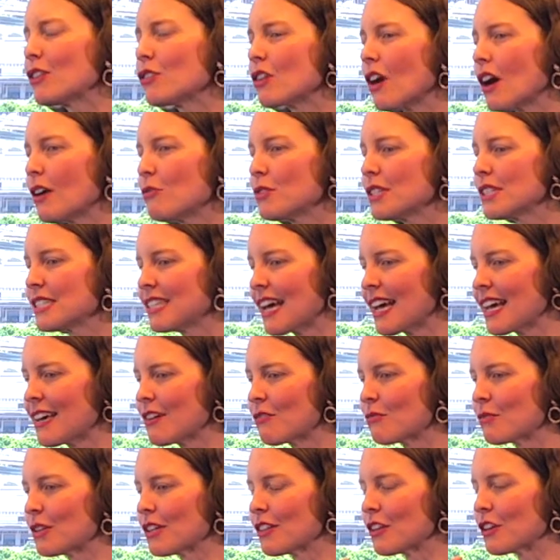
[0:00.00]
look, I would say
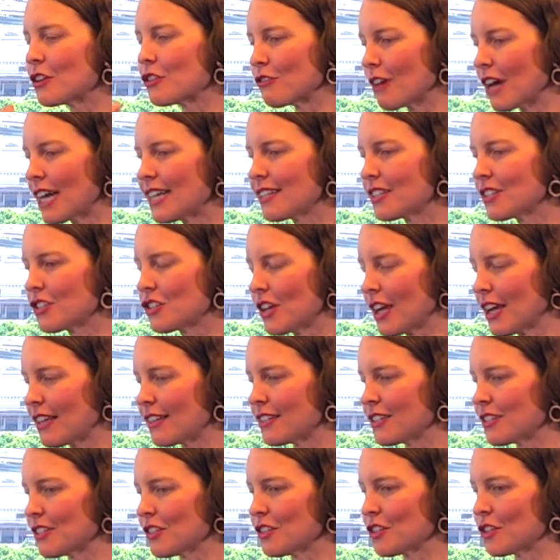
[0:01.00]
one of the greatest
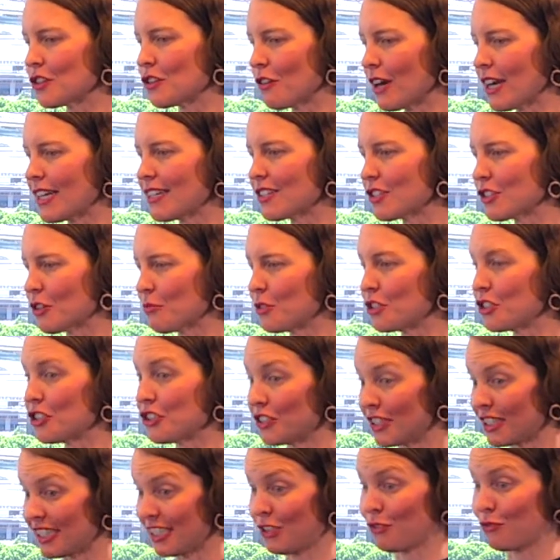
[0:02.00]
challenges and greatest
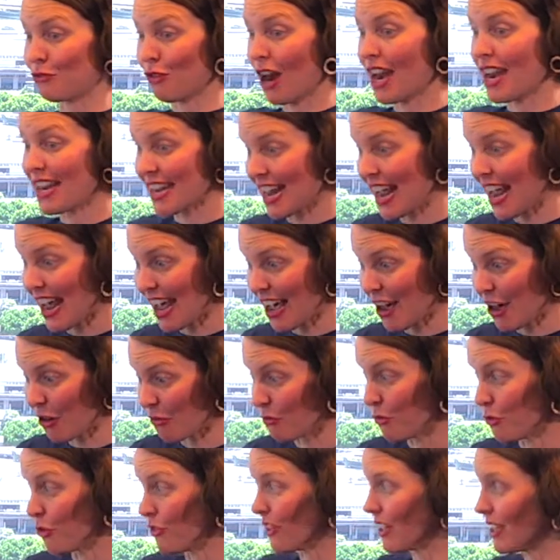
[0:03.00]
opportunities right now,
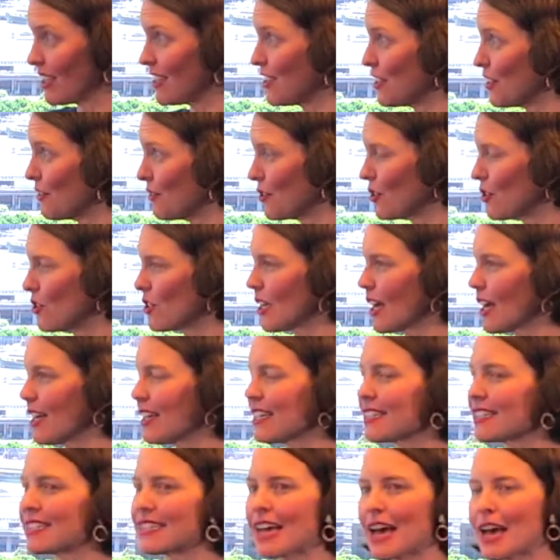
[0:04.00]
moving into the future,
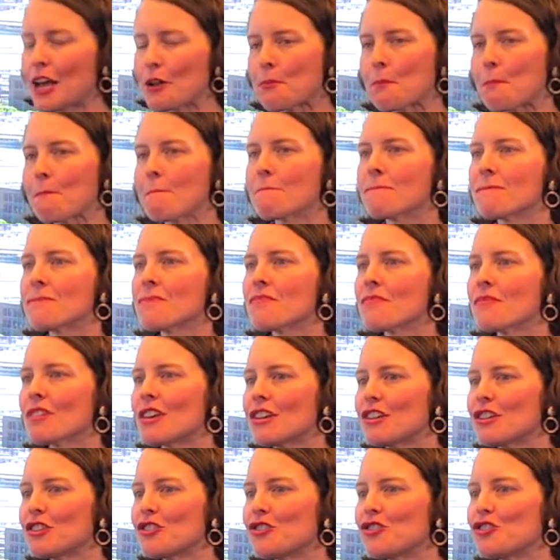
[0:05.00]
is that
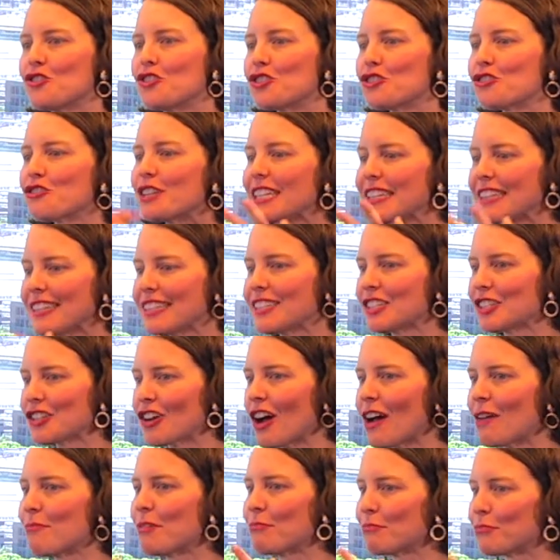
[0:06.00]
during this
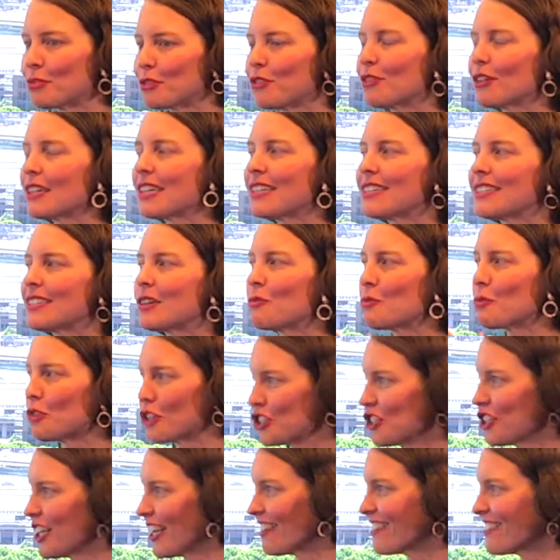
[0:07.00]
time, employees are
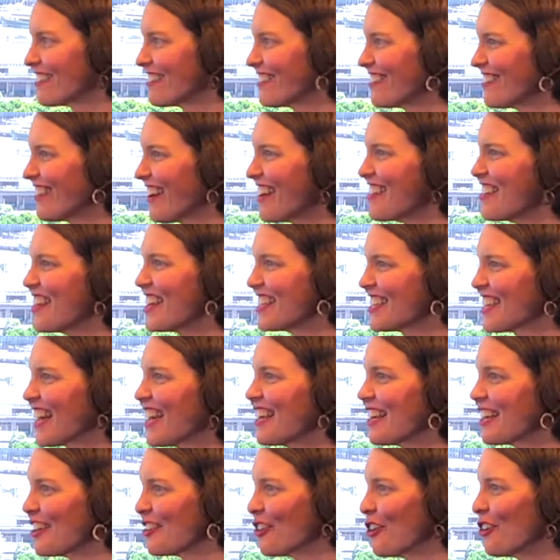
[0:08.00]
watching and they're
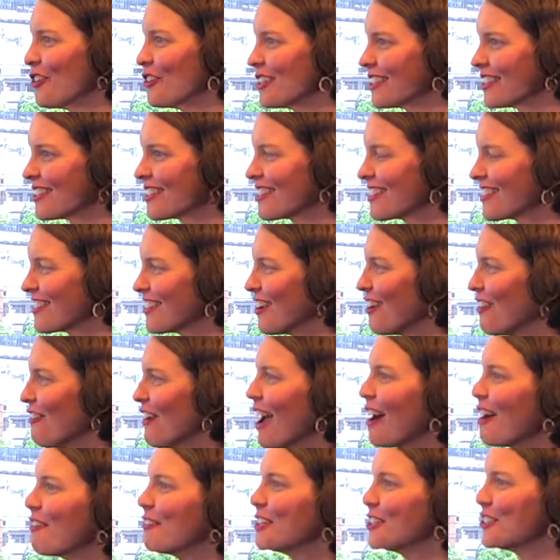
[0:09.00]
taking notice of
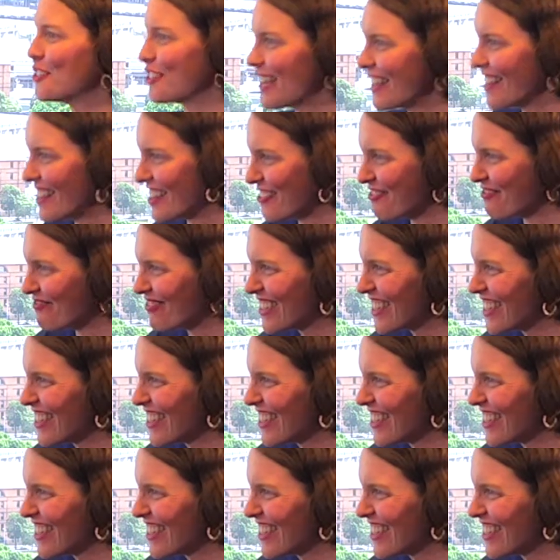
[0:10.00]
how we treat them.